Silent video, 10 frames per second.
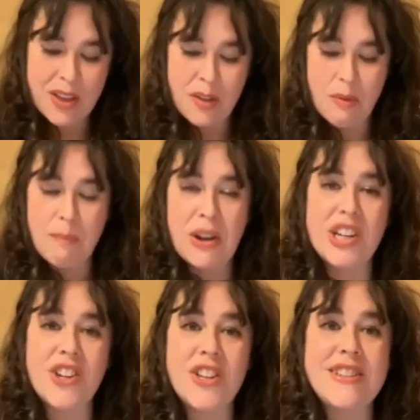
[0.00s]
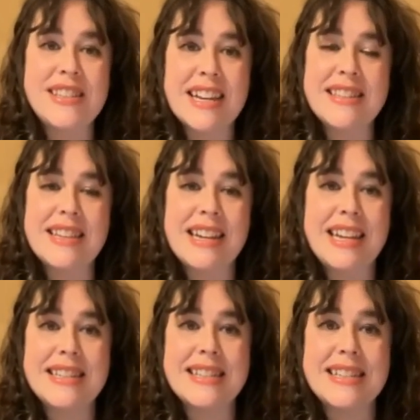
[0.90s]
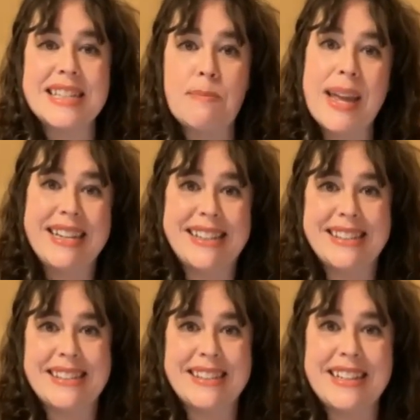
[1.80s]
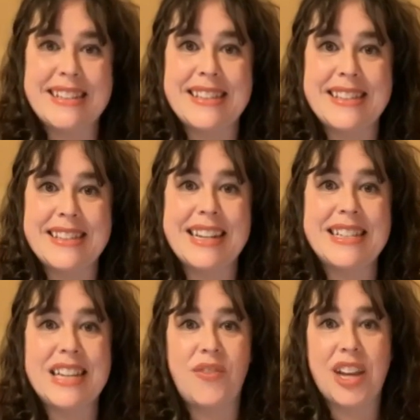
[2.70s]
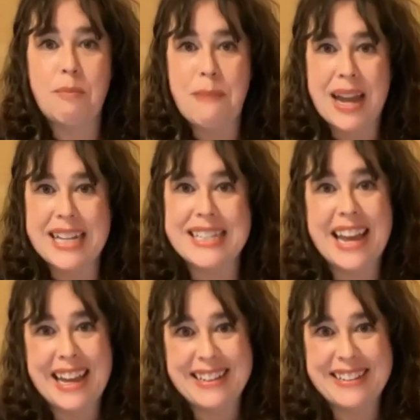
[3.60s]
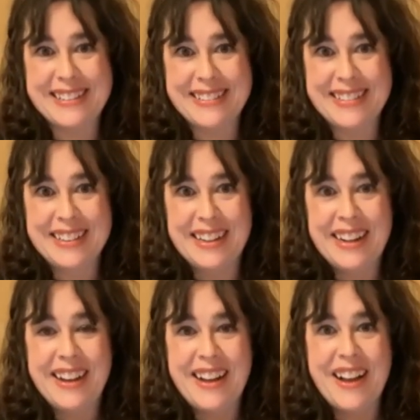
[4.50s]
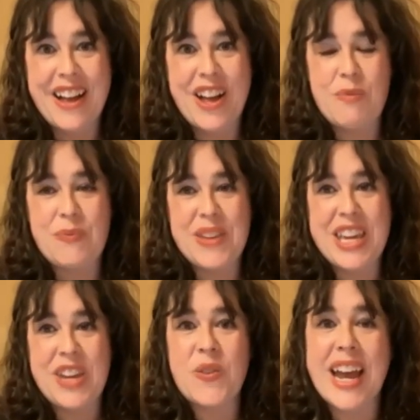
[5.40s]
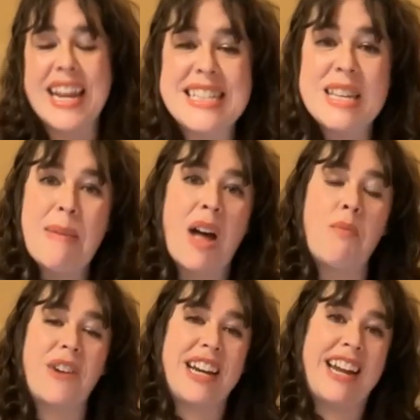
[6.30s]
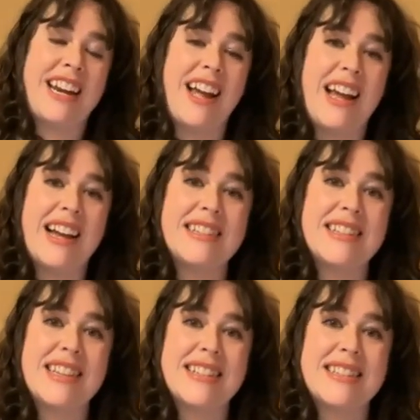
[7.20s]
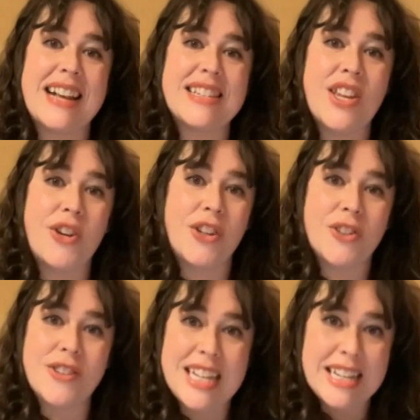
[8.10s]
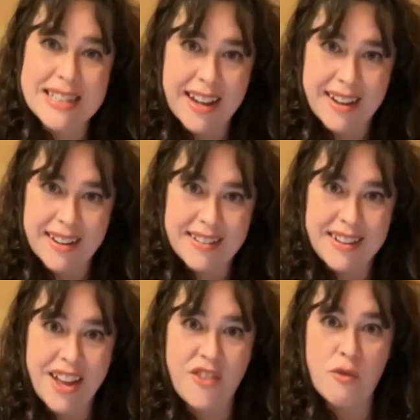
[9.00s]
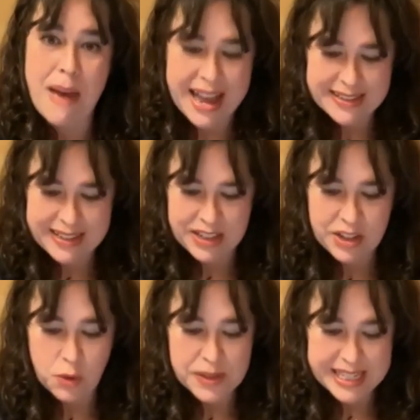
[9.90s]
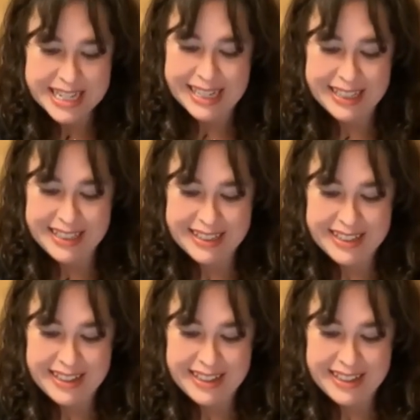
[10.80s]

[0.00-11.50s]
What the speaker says: Marañón says that he suspends his scientific mindset. He writes about Pradera as the sacerdotisa of Basque cuisine.